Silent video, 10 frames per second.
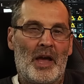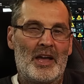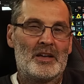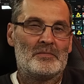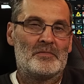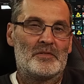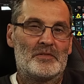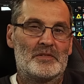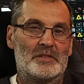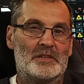PEMF
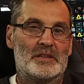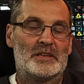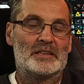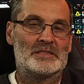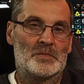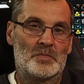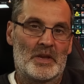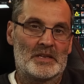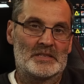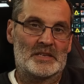is
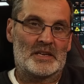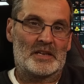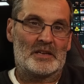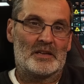amazing.